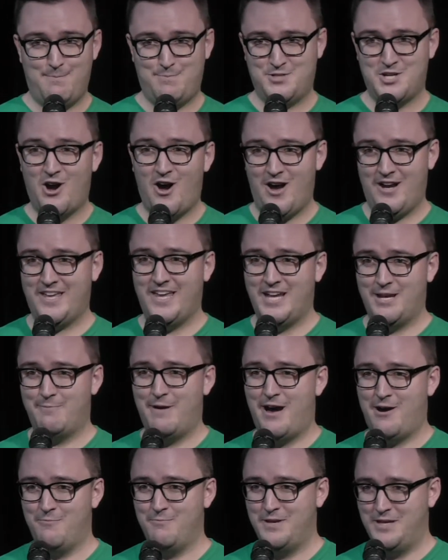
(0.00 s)
talking
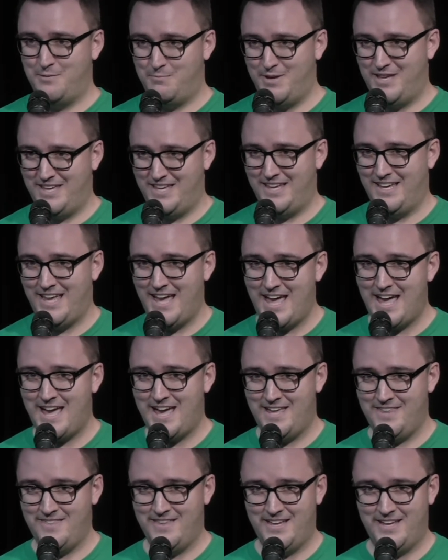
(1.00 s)
about me being gay
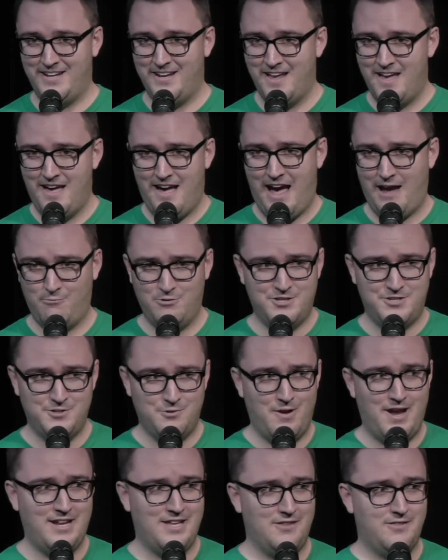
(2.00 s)
that I would do
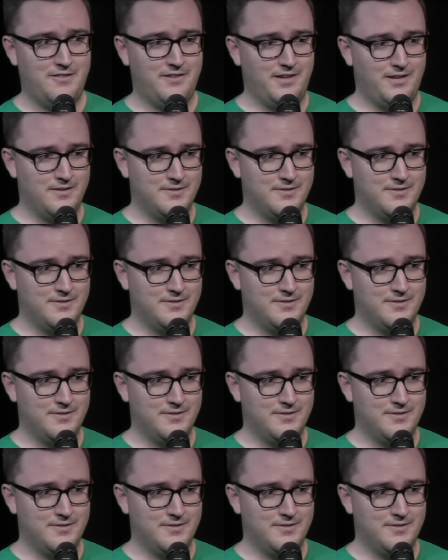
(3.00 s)
anything.